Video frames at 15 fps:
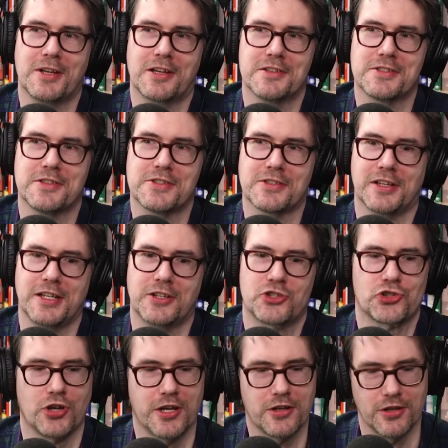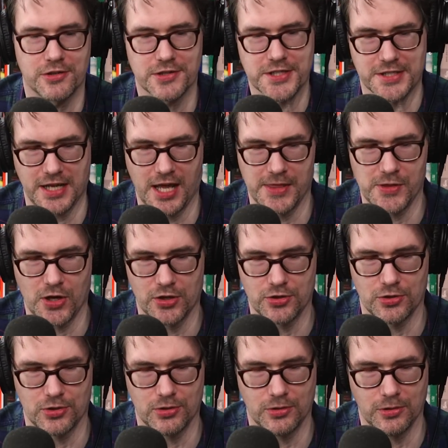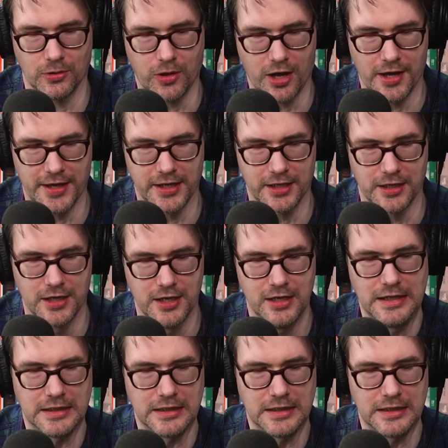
because it's like trying to understand the underlying